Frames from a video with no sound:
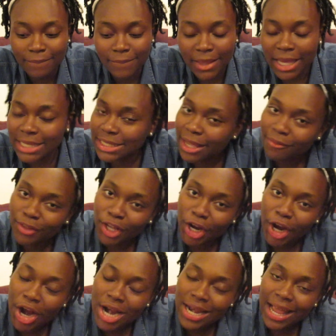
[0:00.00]
Things I've
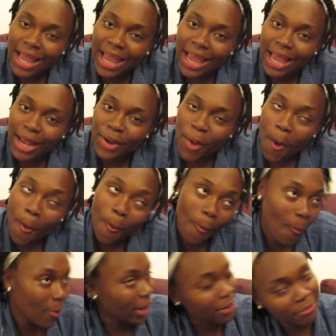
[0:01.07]
learned and
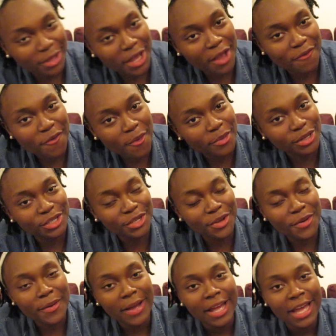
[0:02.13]
what I'm looking forward
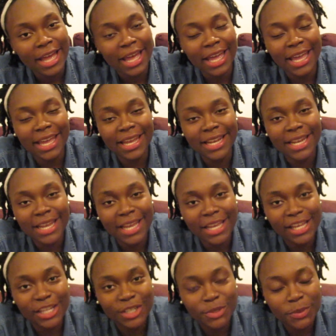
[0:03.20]
to
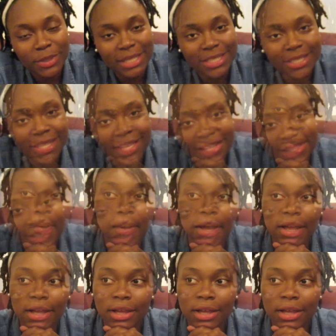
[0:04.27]
in 26. So